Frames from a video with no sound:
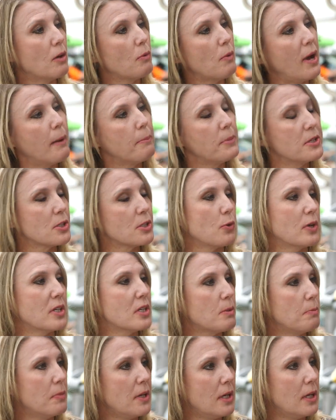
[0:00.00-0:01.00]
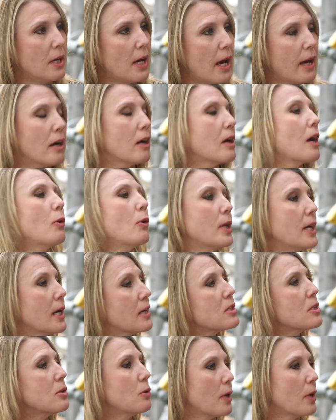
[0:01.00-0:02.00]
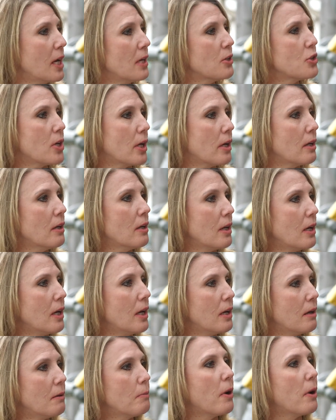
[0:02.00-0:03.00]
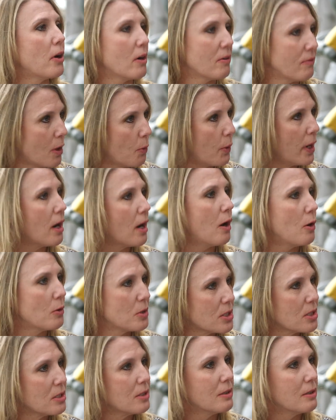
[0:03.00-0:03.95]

and wrap is going to be at our County S location okay. in part of our warehouse.